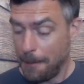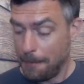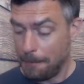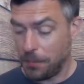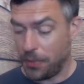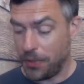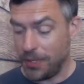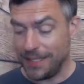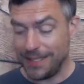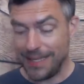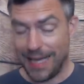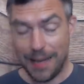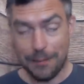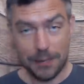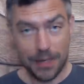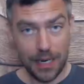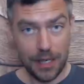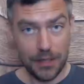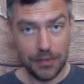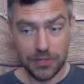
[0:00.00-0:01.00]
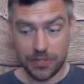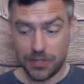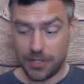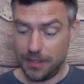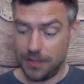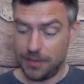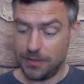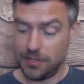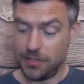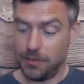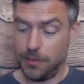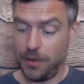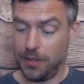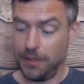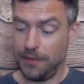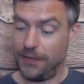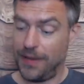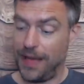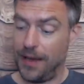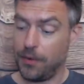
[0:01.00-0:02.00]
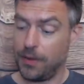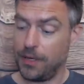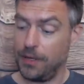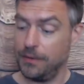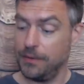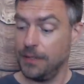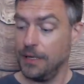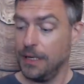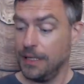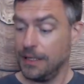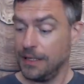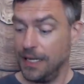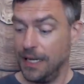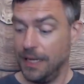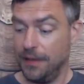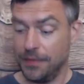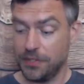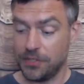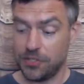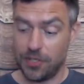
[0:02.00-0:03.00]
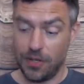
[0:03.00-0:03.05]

pretty damn close to, to, what the Falcon delivers.